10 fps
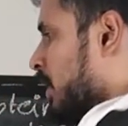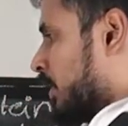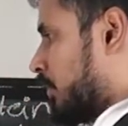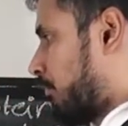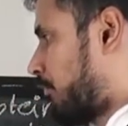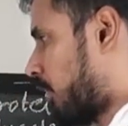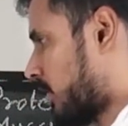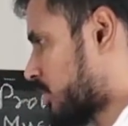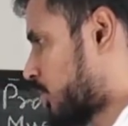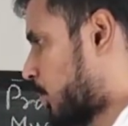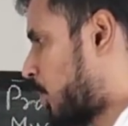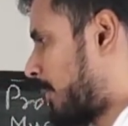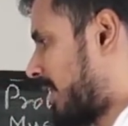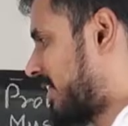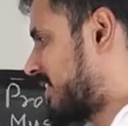The first
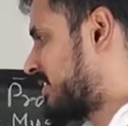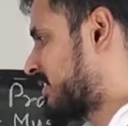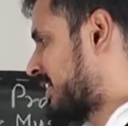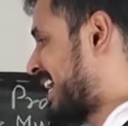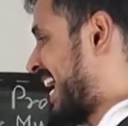group is